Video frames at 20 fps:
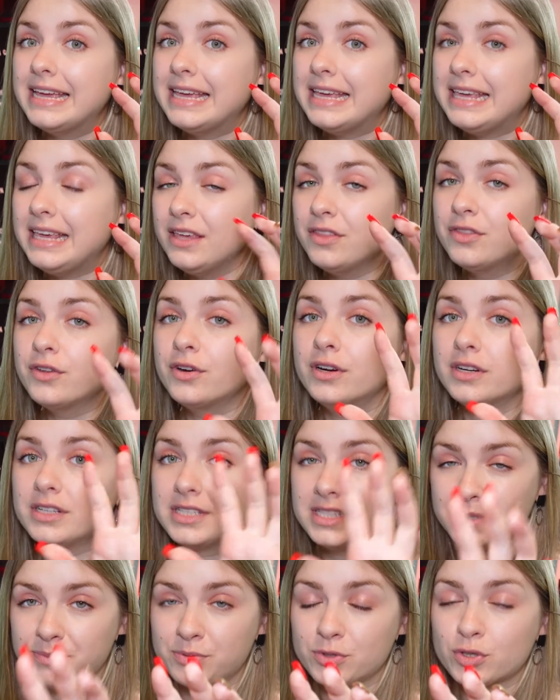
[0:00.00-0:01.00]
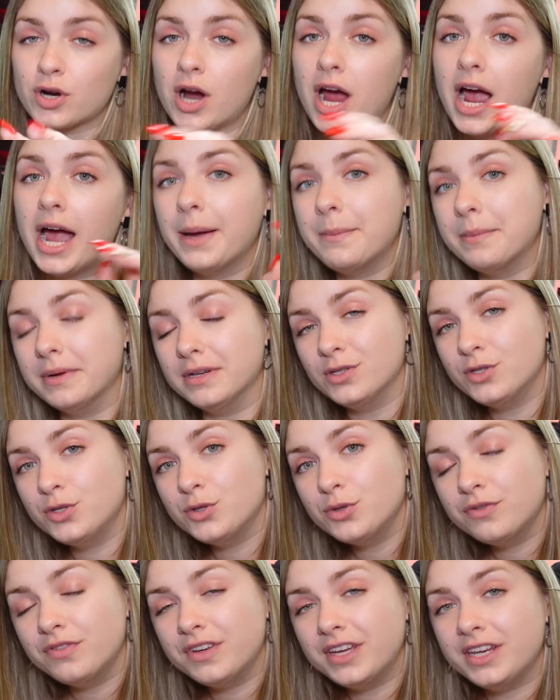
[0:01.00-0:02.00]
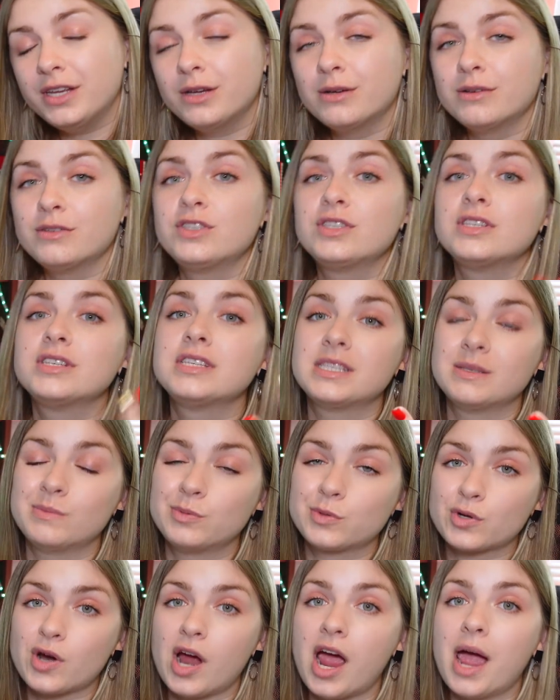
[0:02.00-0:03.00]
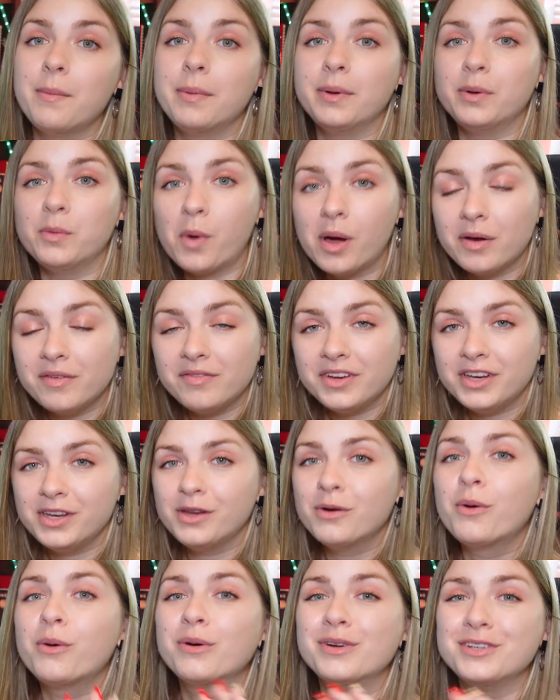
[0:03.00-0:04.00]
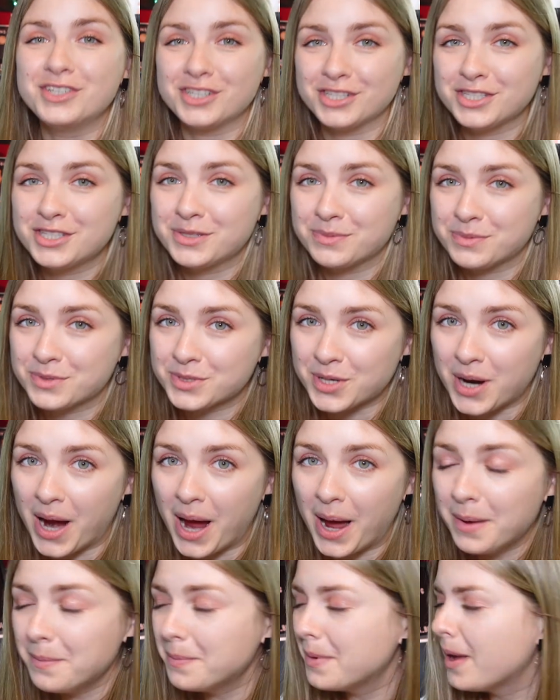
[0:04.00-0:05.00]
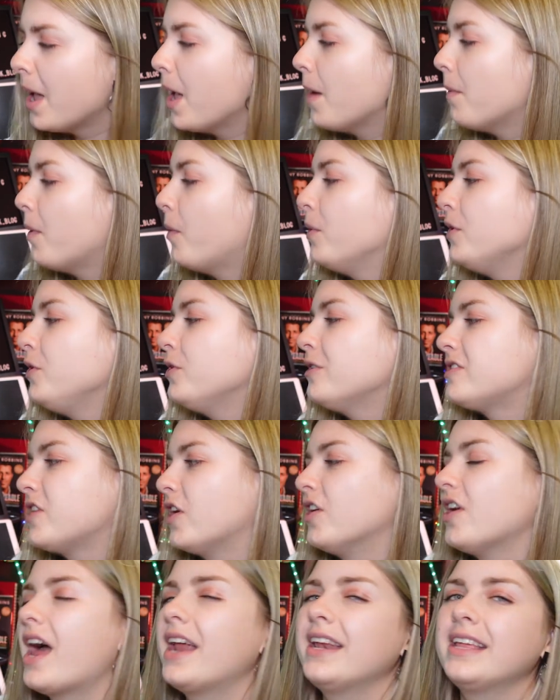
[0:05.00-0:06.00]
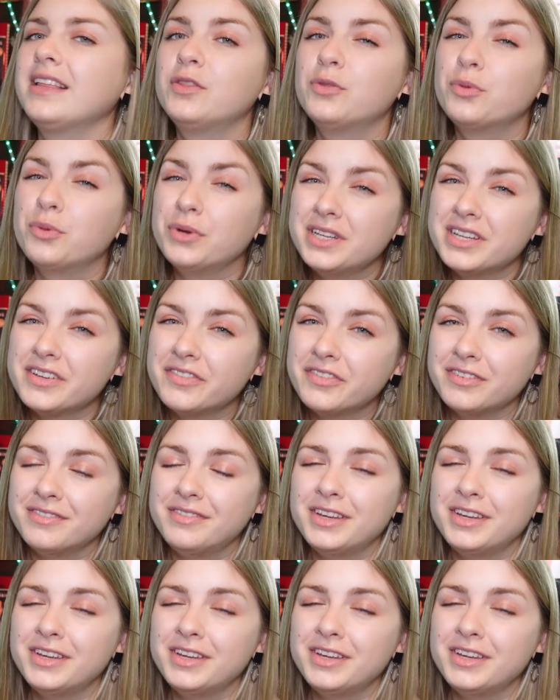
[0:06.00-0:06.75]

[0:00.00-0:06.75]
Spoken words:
either subscribe on 2 videos, subscribe on 1 video, or just subscribe. But when you start adding 3 different